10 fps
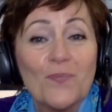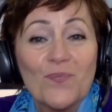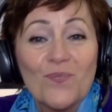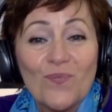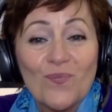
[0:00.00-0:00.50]

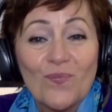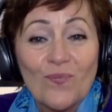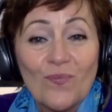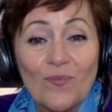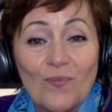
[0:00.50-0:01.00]
So
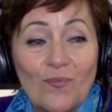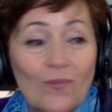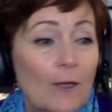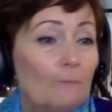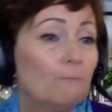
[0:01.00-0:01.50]

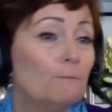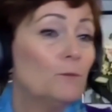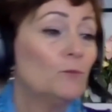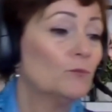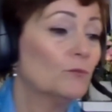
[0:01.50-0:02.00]

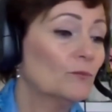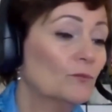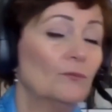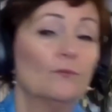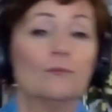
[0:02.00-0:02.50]
you
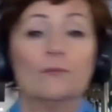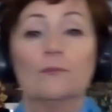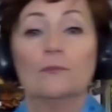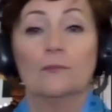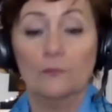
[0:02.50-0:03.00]
guys didn't get
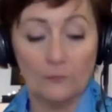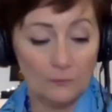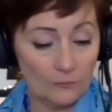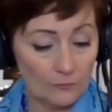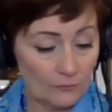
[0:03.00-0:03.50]
anything from
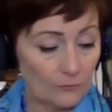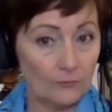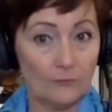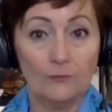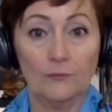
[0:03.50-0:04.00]
this podcast.